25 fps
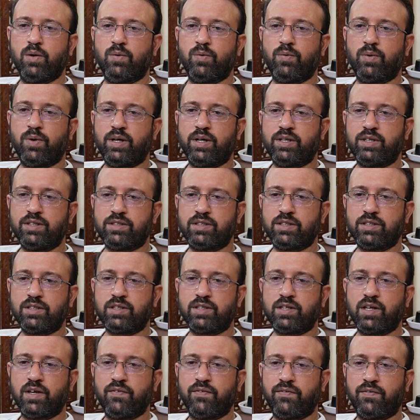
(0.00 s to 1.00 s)

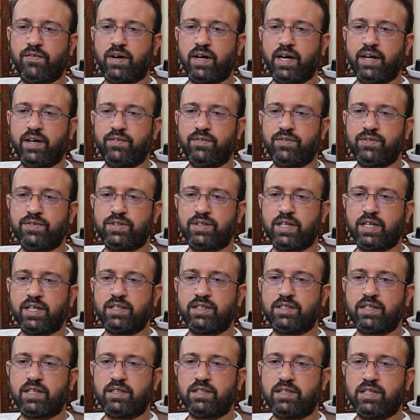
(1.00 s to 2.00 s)
vertices 5,
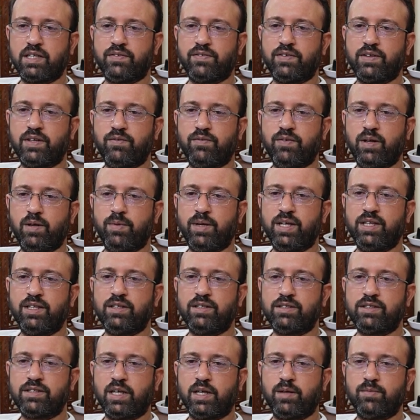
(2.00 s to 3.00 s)
6 and 7 will be in
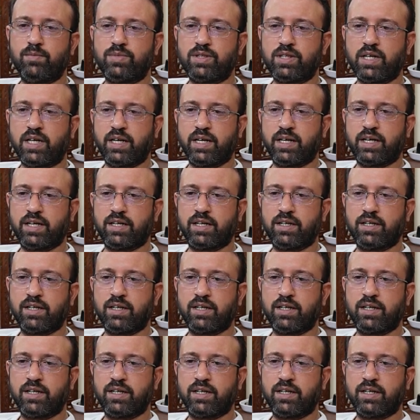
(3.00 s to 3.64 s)
the same set.